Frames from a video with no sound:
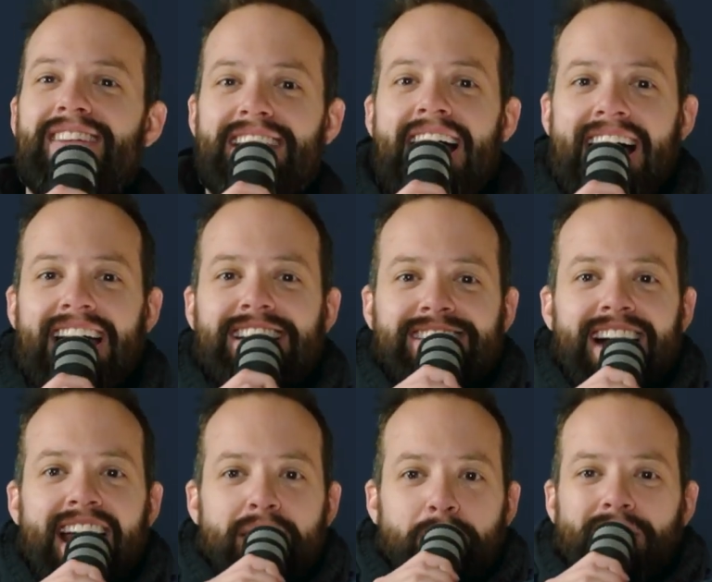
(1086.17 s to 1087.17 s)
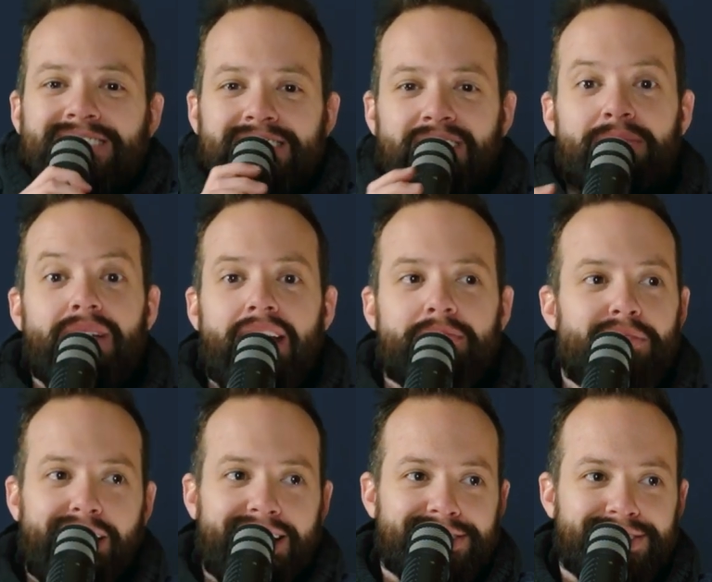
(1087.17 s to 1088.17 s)
Yeah, it's not impressive. I'm not
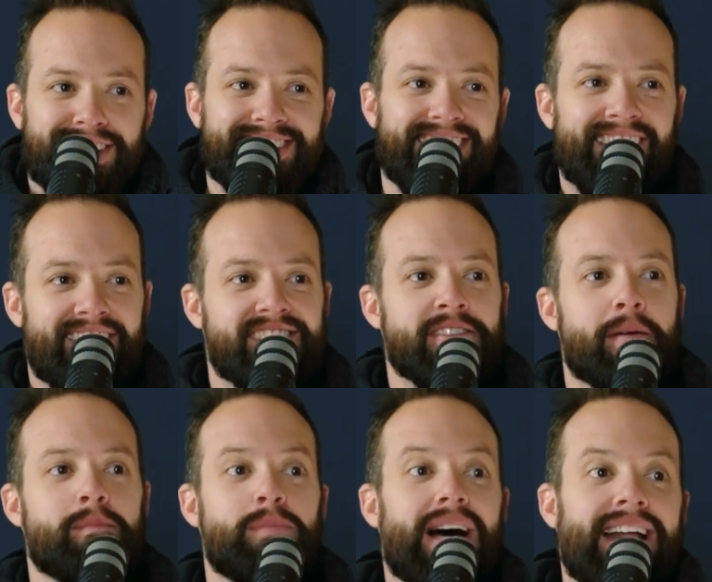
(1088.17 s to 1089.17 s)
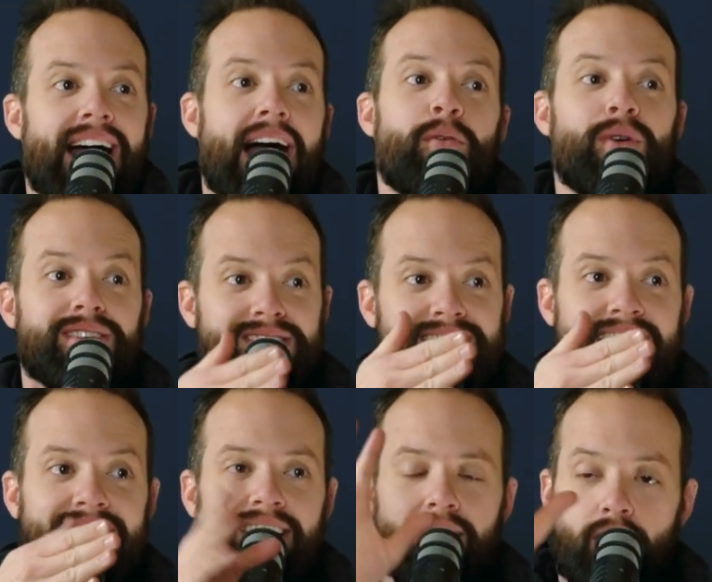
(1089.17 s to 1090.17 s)
impressed. But I will
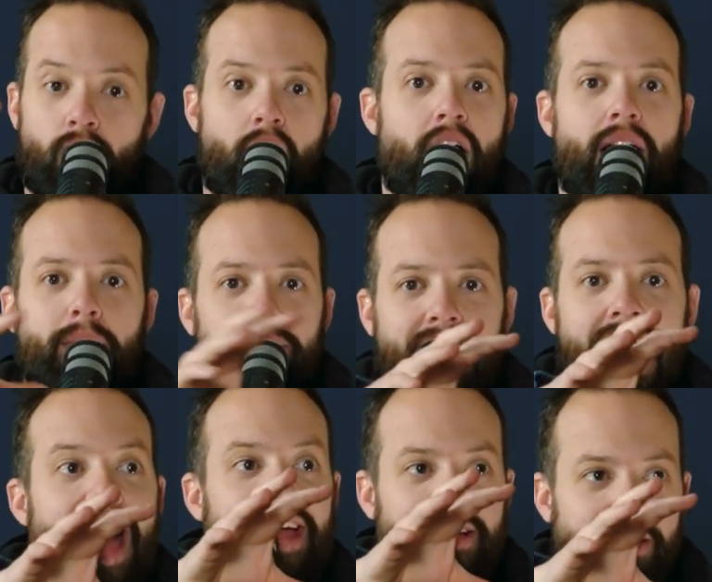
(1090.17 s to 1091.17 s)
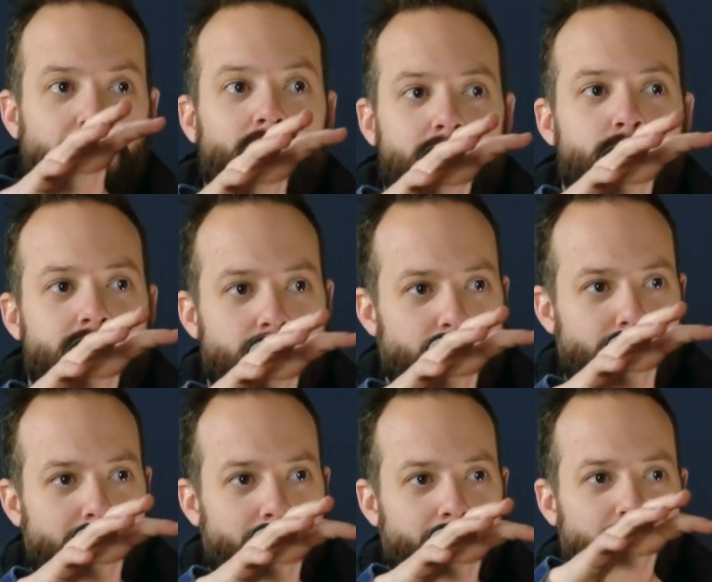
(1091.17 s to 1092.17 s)
say, I agree with you
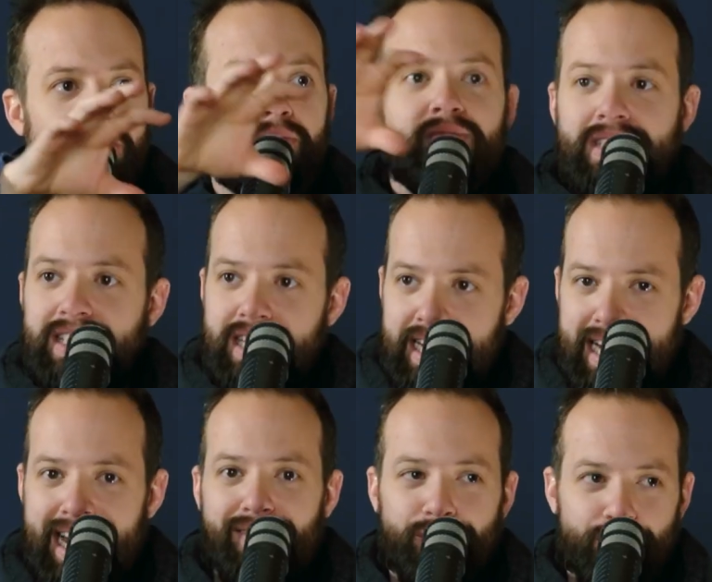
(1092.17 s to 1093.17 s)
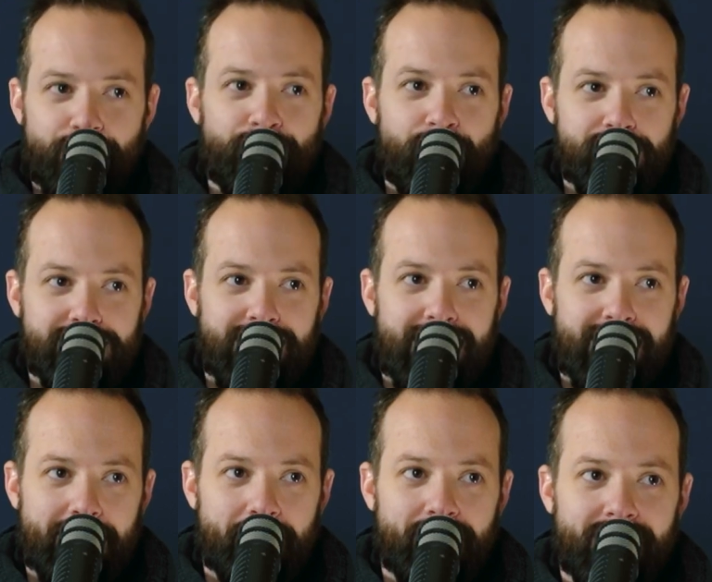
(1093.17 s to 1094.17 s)
though. Seeing it for the first
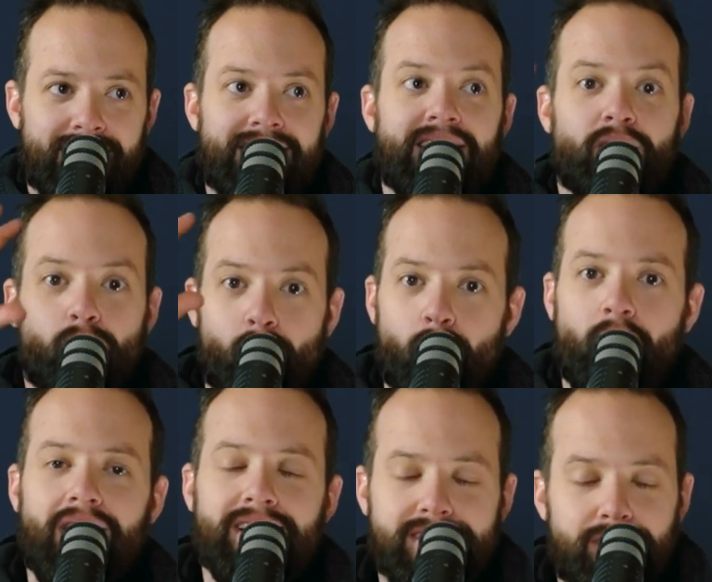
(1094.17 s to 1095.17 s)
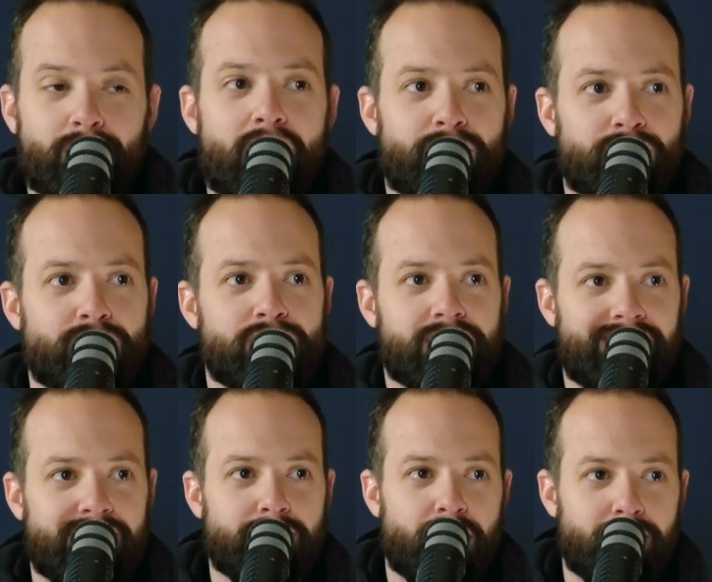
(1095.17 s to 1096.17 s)
time was a
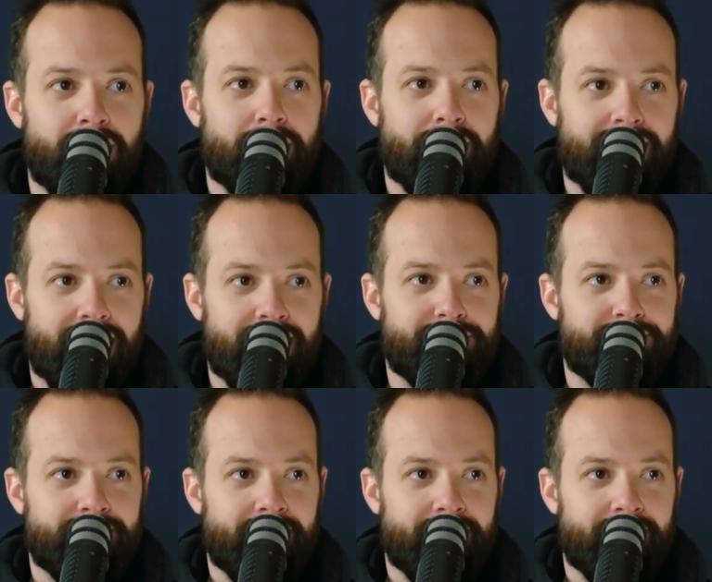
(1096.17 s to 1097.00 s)
revolutionary moment in my life.